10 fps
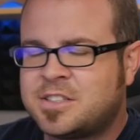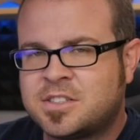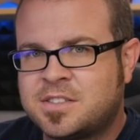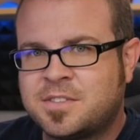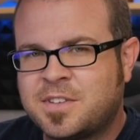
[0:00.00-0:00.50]
I
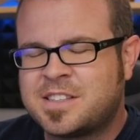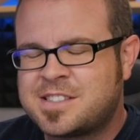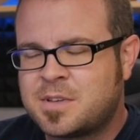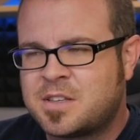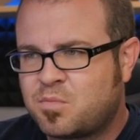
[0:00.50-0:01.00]
just
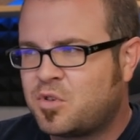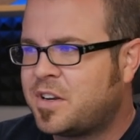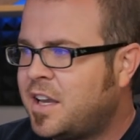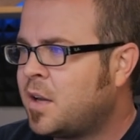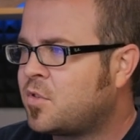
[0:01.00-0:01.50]
is, is
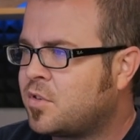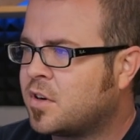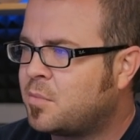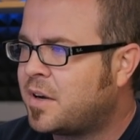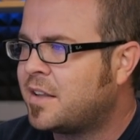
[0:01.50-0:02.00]
pretty
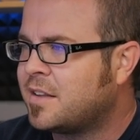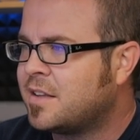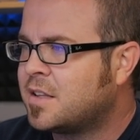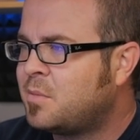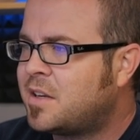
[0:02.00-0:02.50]
hamstrung by
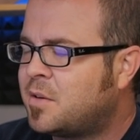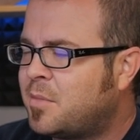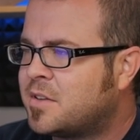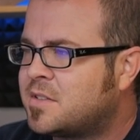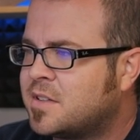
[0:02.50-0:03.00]
the limited
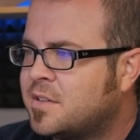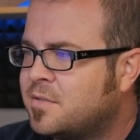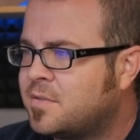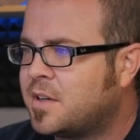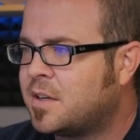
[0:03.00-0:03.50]
amount
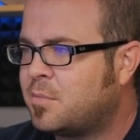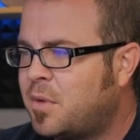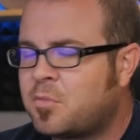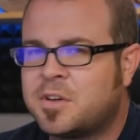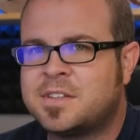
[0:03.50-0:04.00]
of uh,
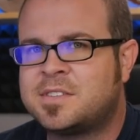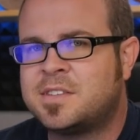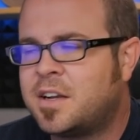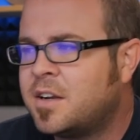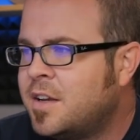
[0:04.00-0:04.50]
memory that's
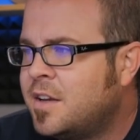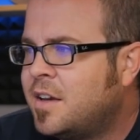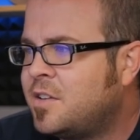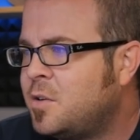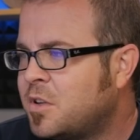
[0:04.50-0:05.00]
there,
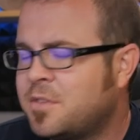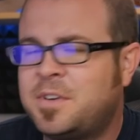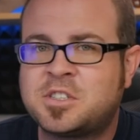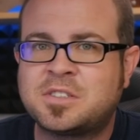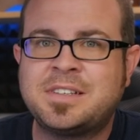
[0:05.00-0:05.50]
and you will
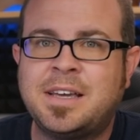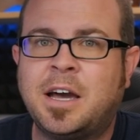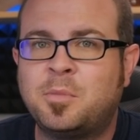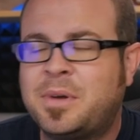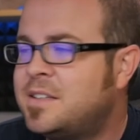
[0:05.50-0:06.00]
eventually
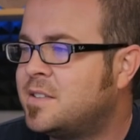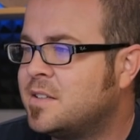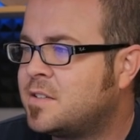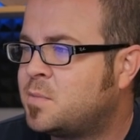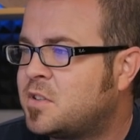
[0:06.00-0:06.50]
outpace
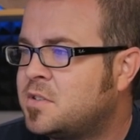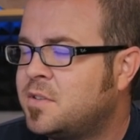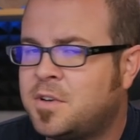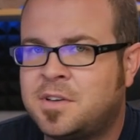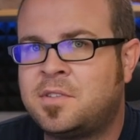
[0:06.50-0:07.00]
it, especially
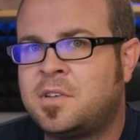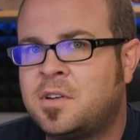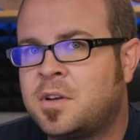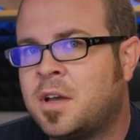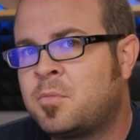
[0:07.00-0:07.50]
if you're
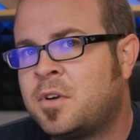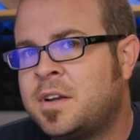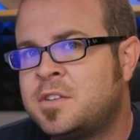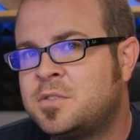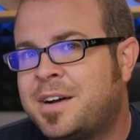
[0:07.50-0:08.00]
considering
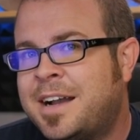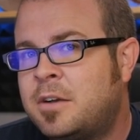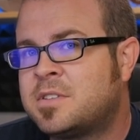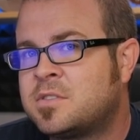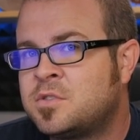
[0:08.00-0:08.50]
upgrading to a
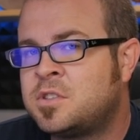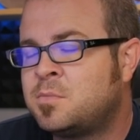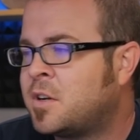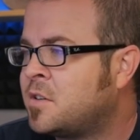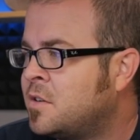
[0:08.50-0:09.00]
higher
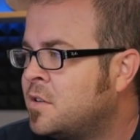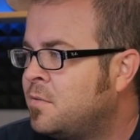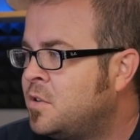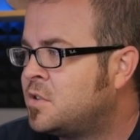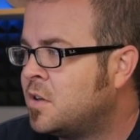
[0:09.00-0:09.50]
resolution monitor in the
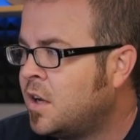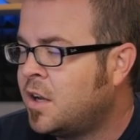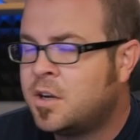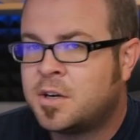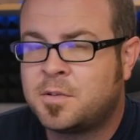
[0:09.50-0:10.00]
future,
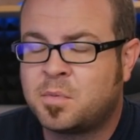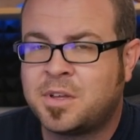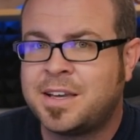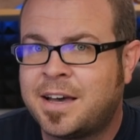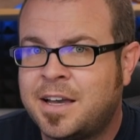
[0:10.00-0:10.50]
or if you're
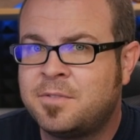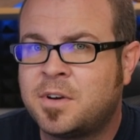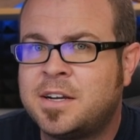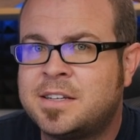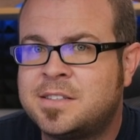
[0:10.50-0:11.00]
playing at high and
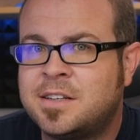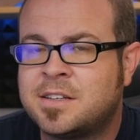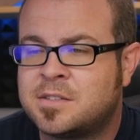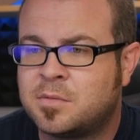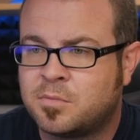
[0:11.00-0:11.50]
very high
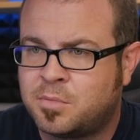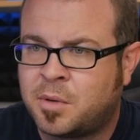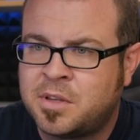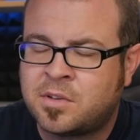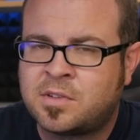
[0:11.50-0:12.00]
settings.
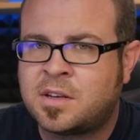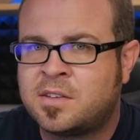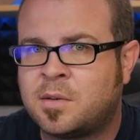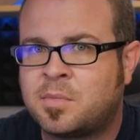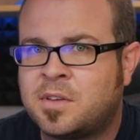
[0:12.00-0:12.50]
Bumping those
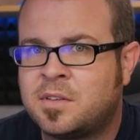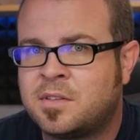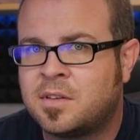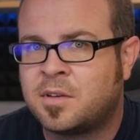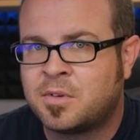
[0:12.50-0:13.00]
settings up
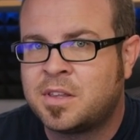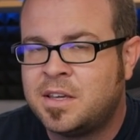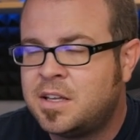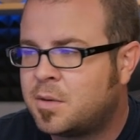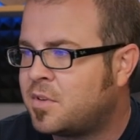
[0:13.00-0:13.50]
can uh, really
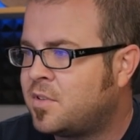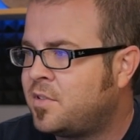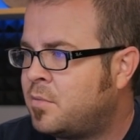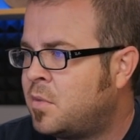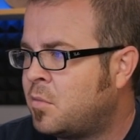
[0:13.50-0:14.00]
eat up the
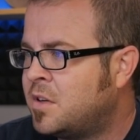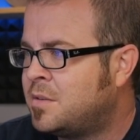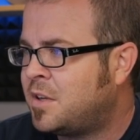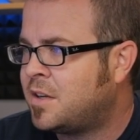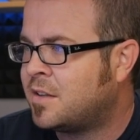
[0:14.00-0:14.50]
system memory,
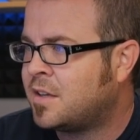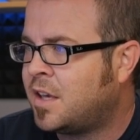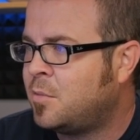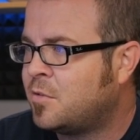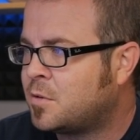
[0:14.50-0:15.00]
depending on the
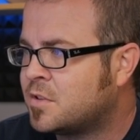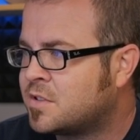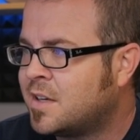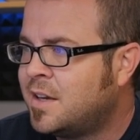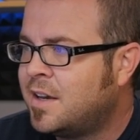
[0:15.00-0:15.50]
game, of
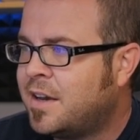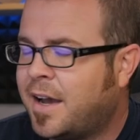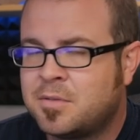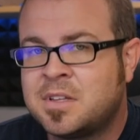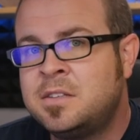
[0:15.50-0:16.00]
course.
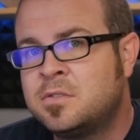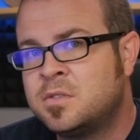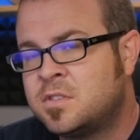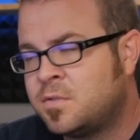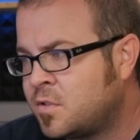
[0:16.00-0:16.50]
I would lean
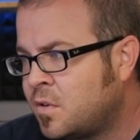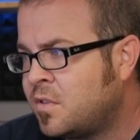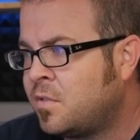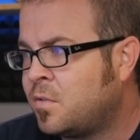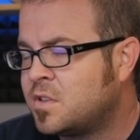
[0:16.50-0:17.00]
towards
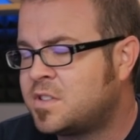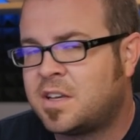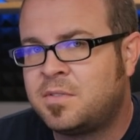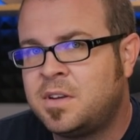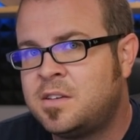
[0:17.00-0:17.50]
towards a
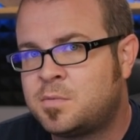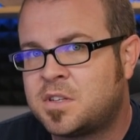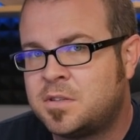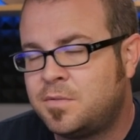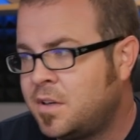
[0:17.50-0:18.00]
470,
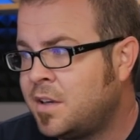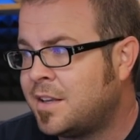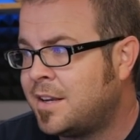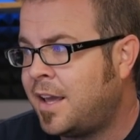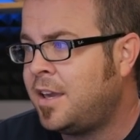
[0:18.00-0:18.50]
especially if you can
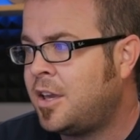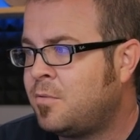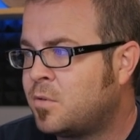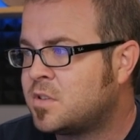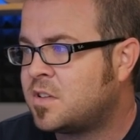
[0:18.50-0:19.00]
get an 8
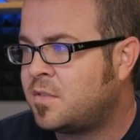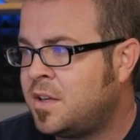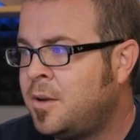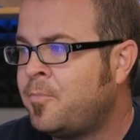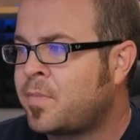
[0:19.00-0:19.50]
gig
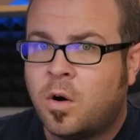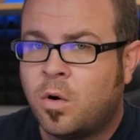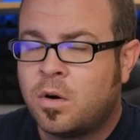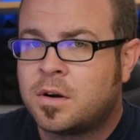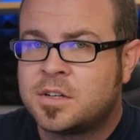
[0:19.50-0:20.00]
470,
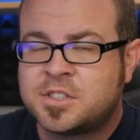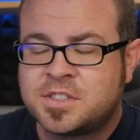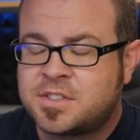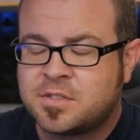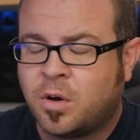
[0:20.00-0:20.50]
or
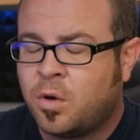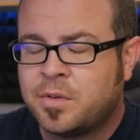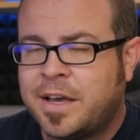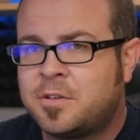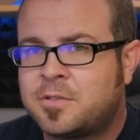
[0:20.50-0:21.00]
just
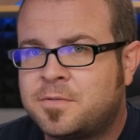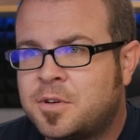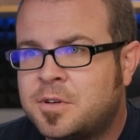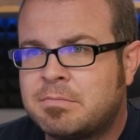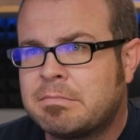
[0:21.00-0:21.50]
hold out
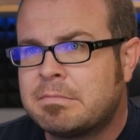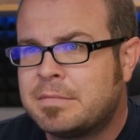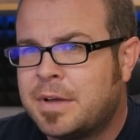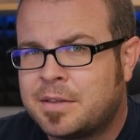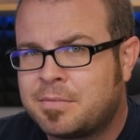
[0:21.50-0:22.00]
for
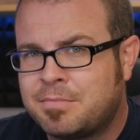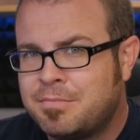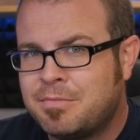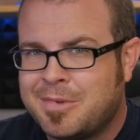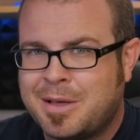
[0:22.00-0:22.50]
a,
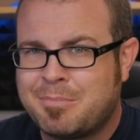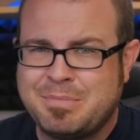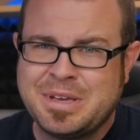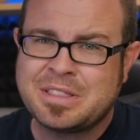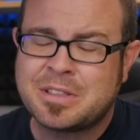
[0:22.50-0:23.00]
a
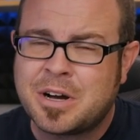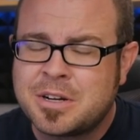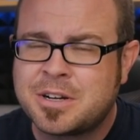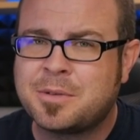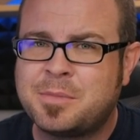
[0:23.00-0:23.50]
bit
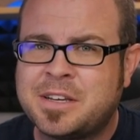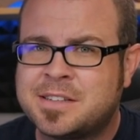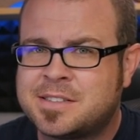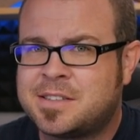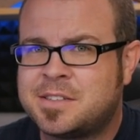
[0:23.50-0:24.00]
longer
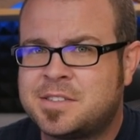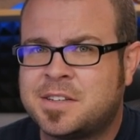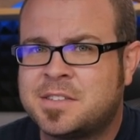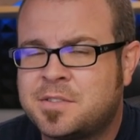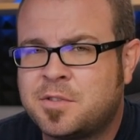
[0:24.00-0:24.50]
because there's
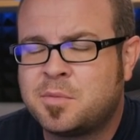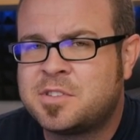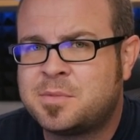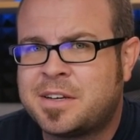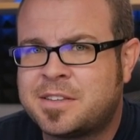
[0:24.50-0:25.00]
tons of
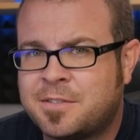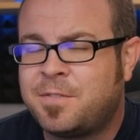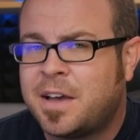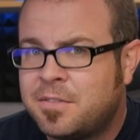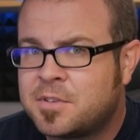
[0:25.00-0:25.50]
rumors about the
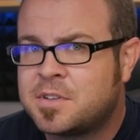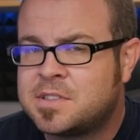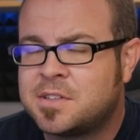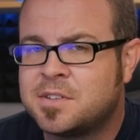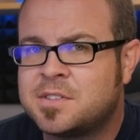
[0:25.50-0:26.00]

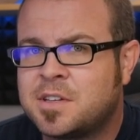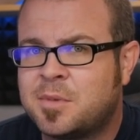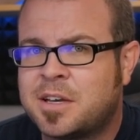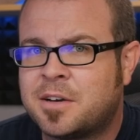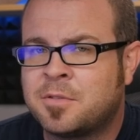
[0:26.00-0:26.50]
500 series
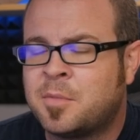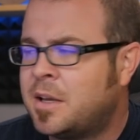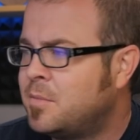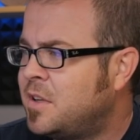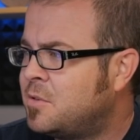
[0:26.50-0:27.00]
coming out from
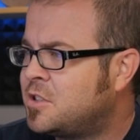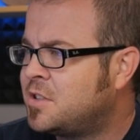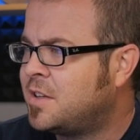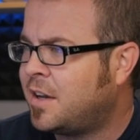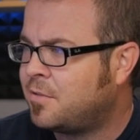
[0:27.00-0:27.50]
AMD, which
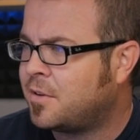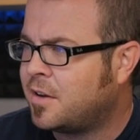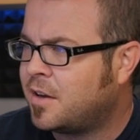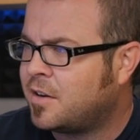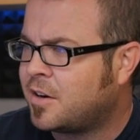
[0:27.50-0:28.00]
should have
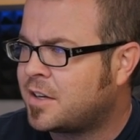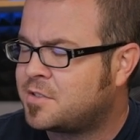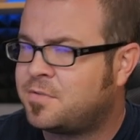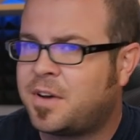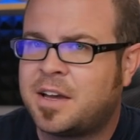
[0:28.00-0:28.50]
uh, an
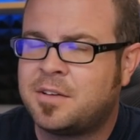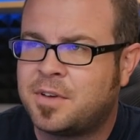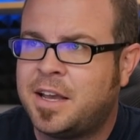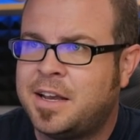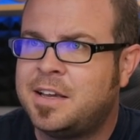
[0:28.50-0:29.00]
RX
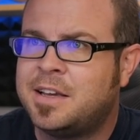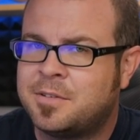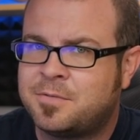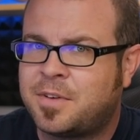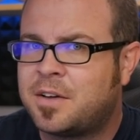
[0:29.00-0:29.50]
580
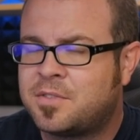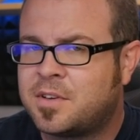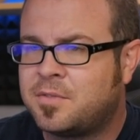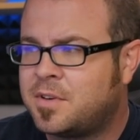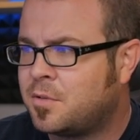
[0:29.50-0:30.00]
and
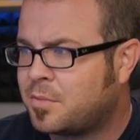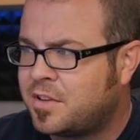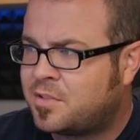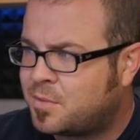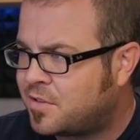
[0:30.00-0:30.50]
570
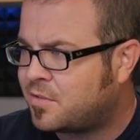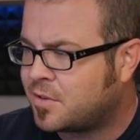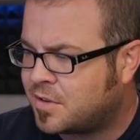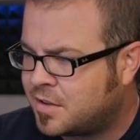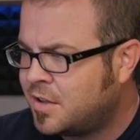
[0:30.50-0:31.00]
replacements
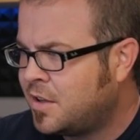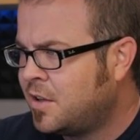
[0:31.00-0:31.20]
for the